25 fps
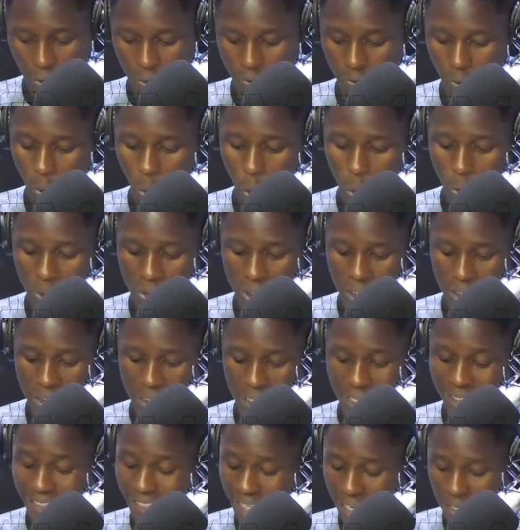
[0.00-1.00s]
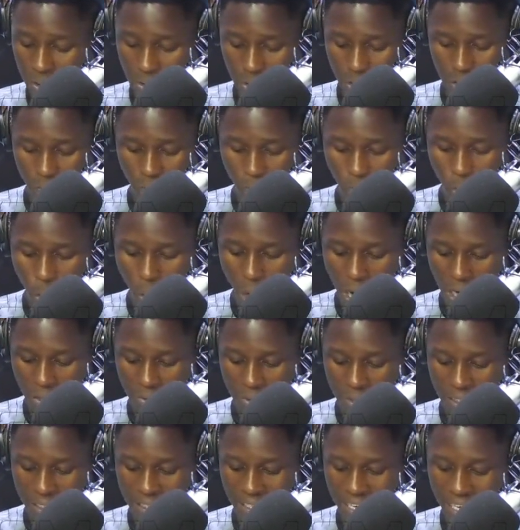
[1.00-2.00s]
announced
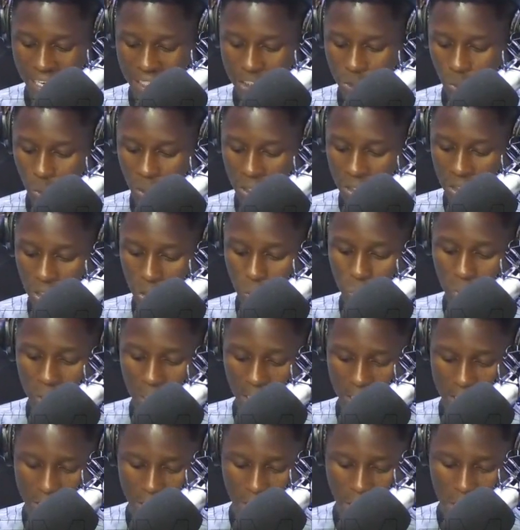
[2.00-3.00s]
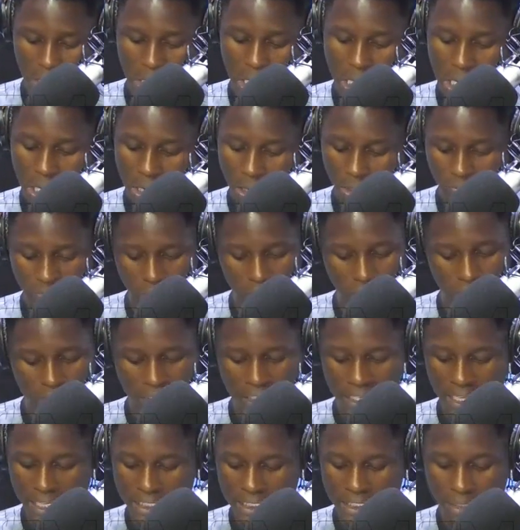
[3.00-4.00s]
481 new cases of
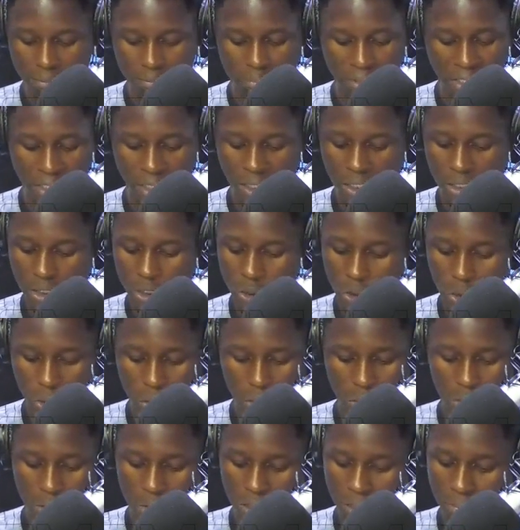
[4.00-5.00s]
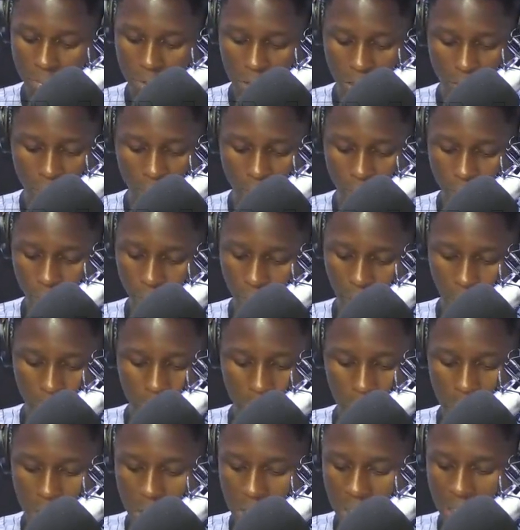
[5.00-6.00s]
COVID-19, bringing the total number of
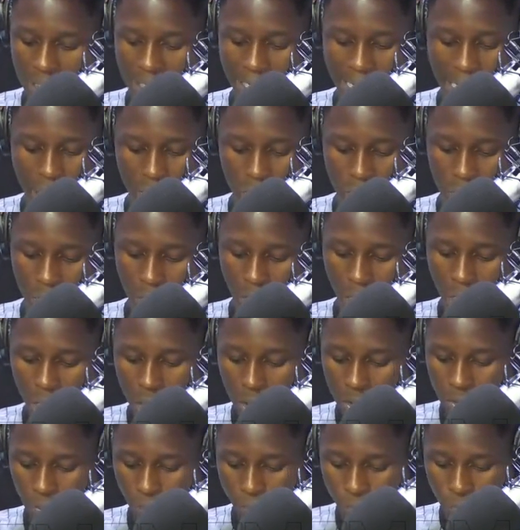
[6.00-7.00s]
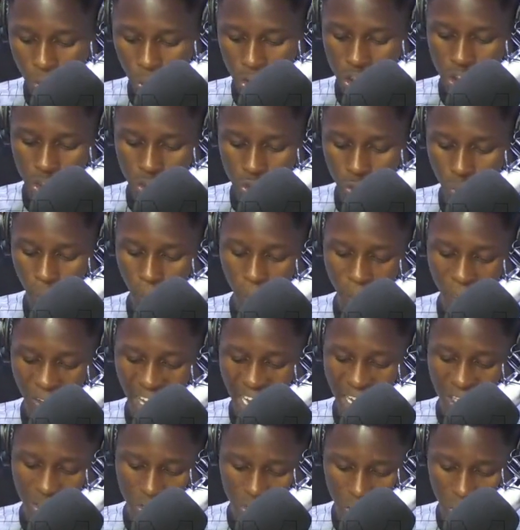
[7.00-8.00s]
infections in the country to
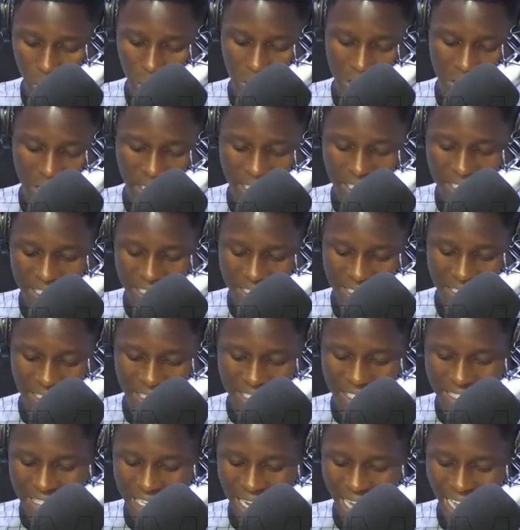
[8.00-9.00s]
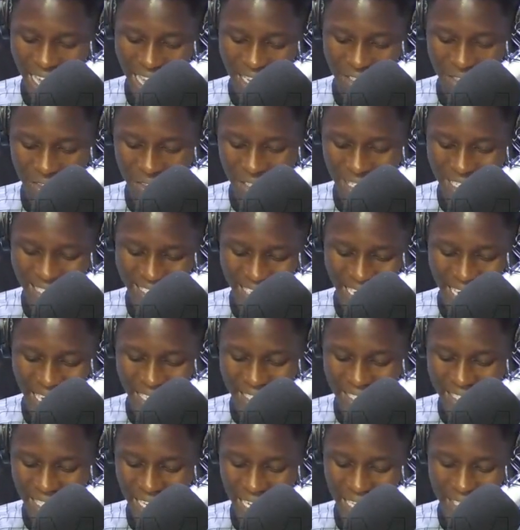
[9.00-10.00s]

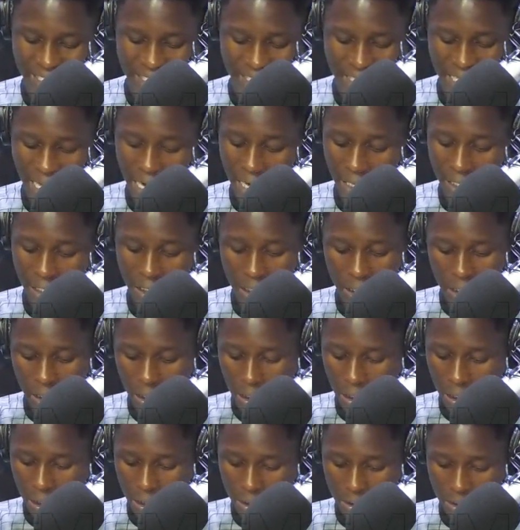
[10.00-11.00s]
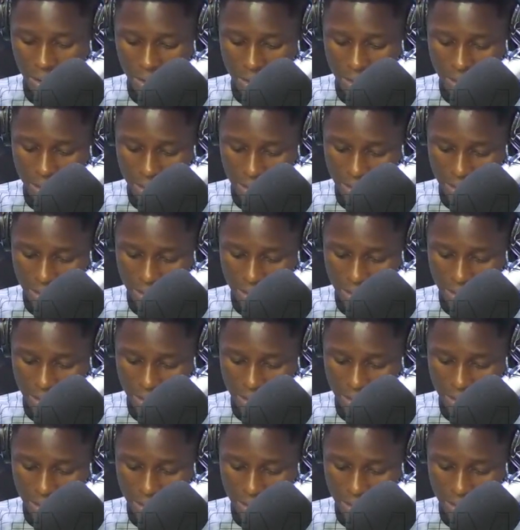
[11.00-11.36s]
42,689. The